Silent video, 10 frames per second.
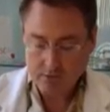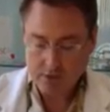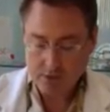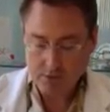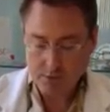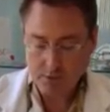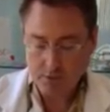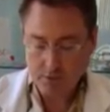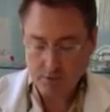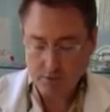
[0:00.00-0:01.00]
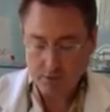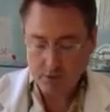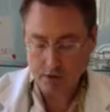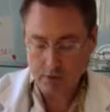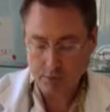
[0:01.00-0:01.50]
This computer
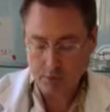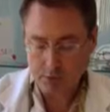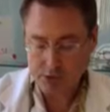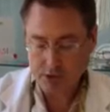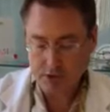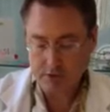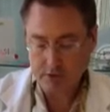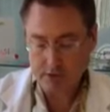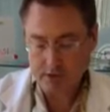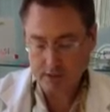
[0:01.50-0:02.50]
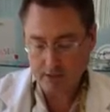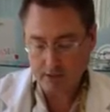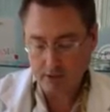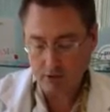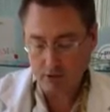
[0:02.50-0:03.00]
portion is
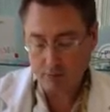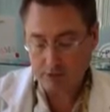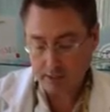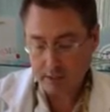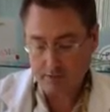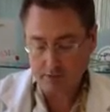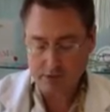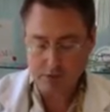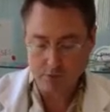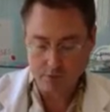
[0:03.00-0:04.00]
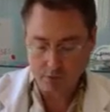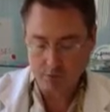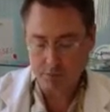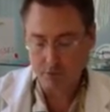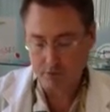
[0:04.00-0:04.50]
anything at arm's length, so your
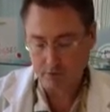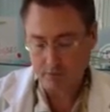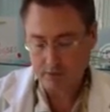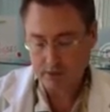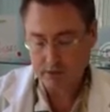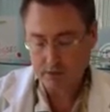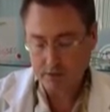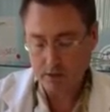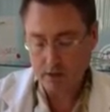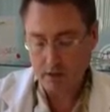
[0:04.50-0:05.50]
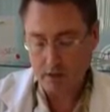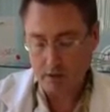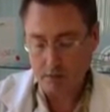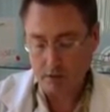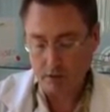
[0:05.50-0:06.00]
computer obviously,
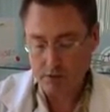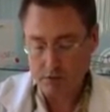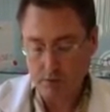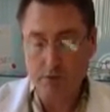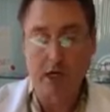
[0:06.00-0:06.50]
but also